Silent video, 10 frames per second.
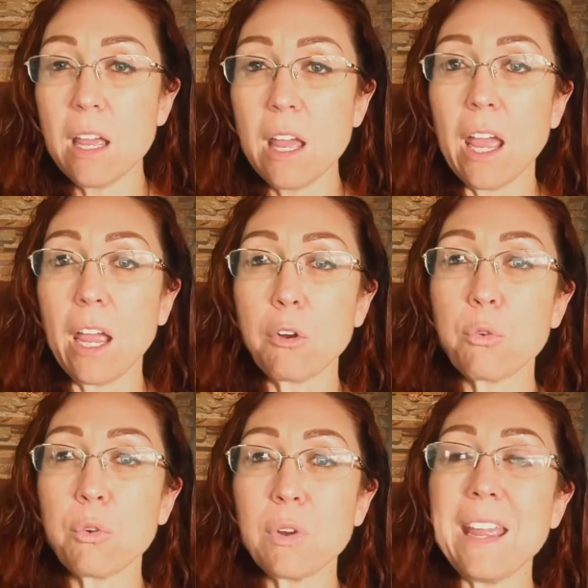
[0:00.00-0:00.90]
and
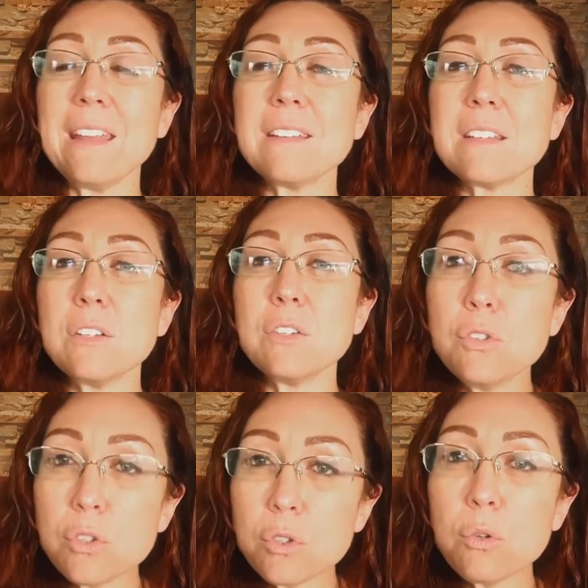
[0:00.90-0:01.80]
create
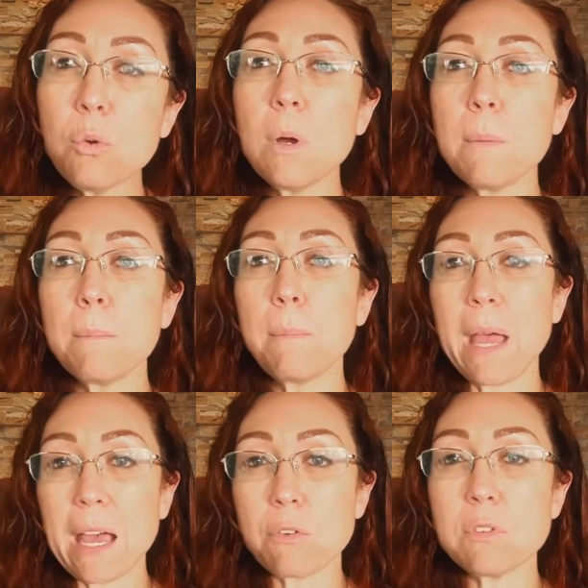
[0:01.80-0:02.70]
new
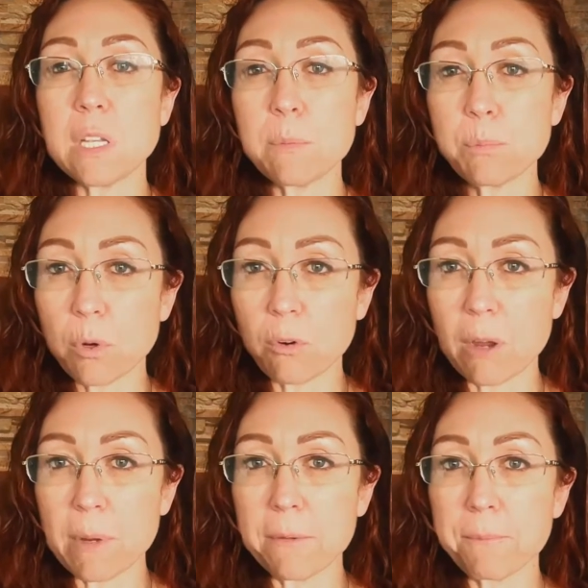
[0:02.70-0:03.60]
patterns and
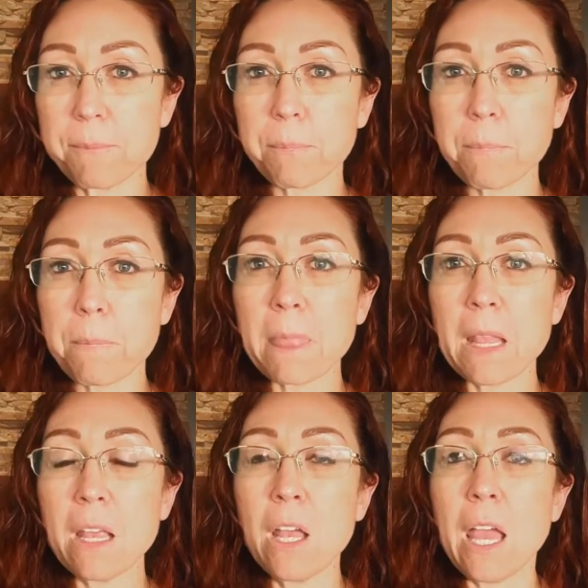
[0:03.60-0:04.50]
programming.
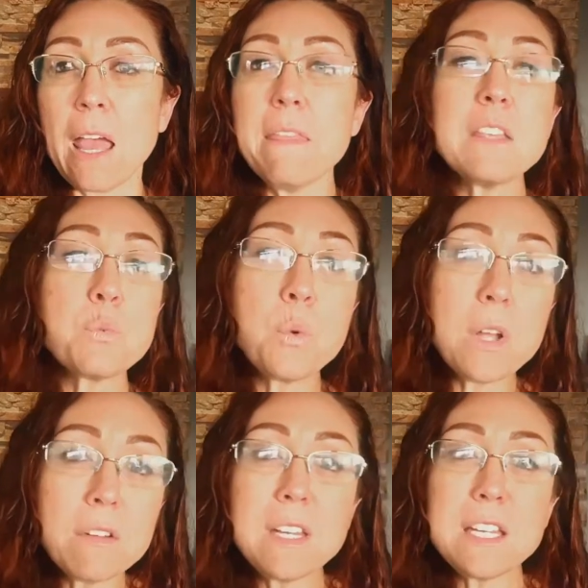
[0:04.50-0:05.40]
And this
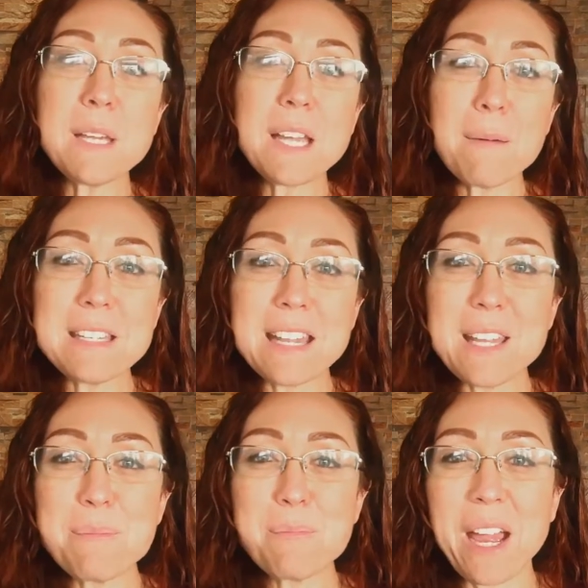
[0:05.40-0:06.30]
will need to become a
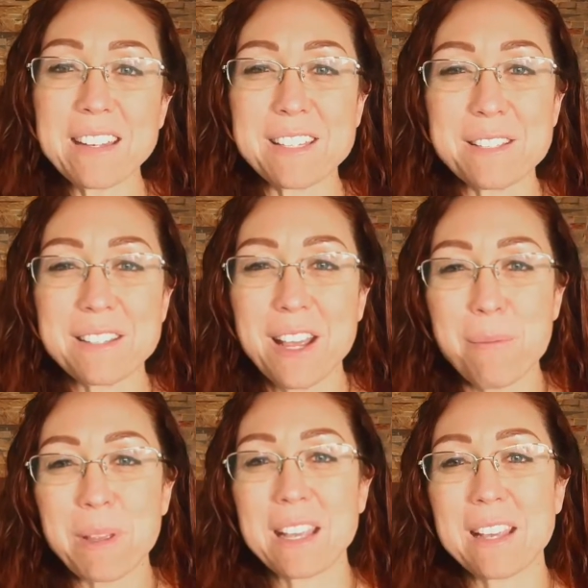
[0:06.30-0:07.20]
daily practice
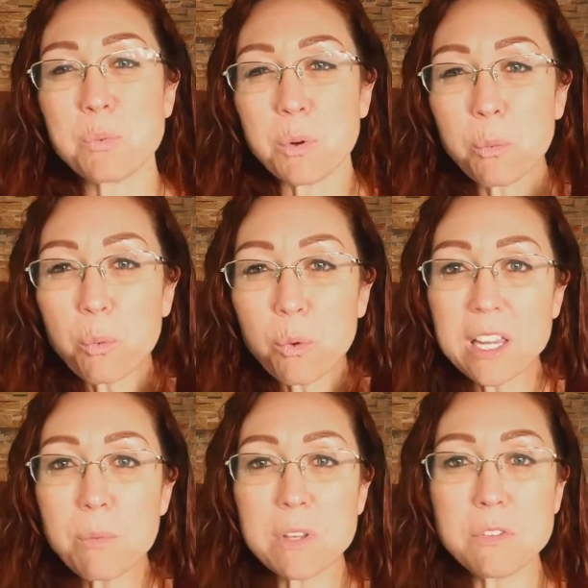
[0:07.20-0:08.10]
because we're
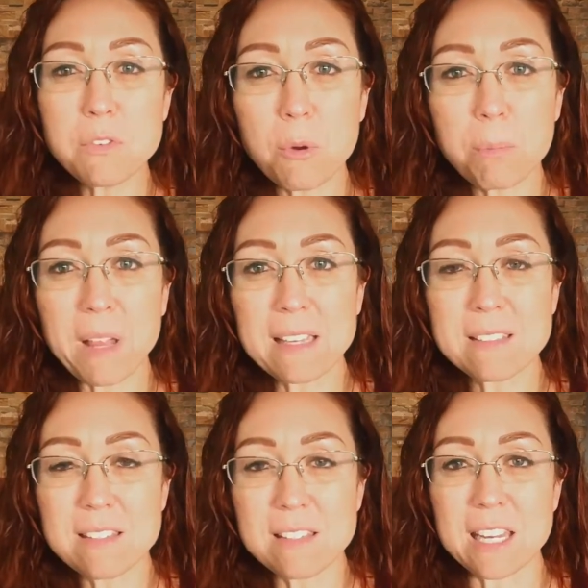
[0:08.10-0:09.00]
working with
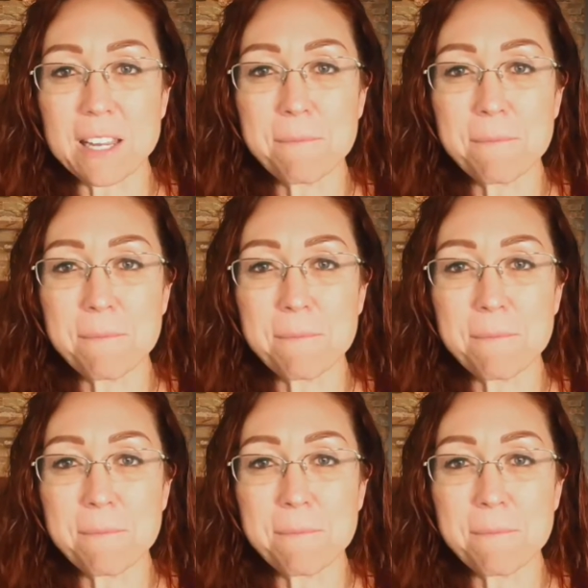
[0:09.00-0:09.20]
neuroplasticity.